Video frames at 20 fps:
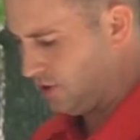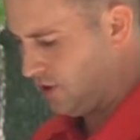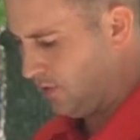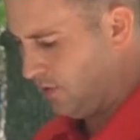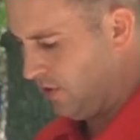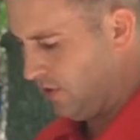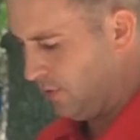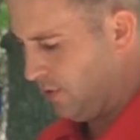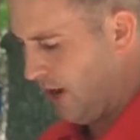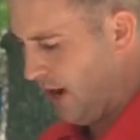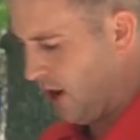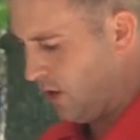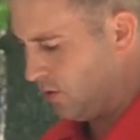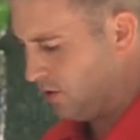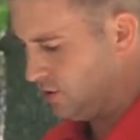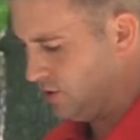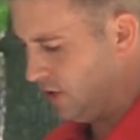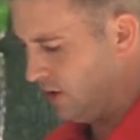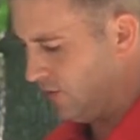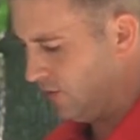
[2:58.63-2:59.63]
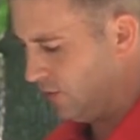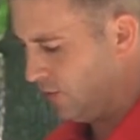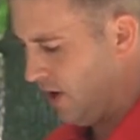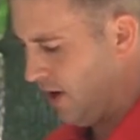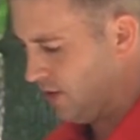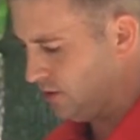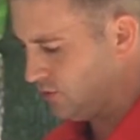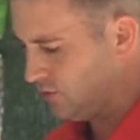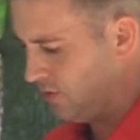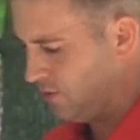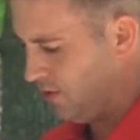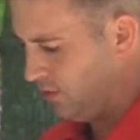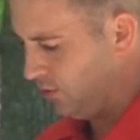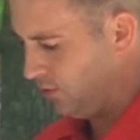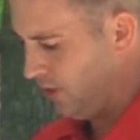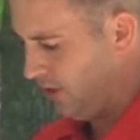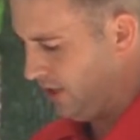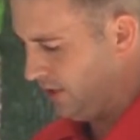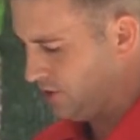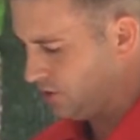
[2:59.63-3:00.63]
some of the powers of arrest from the
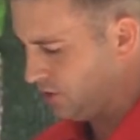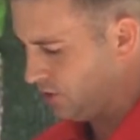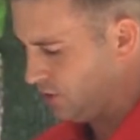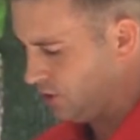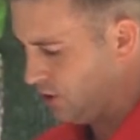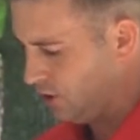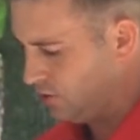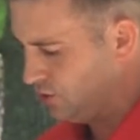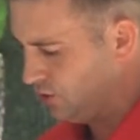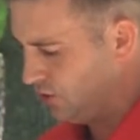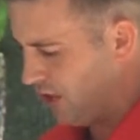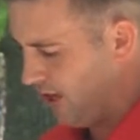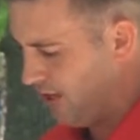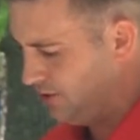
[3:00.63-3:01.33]
police to social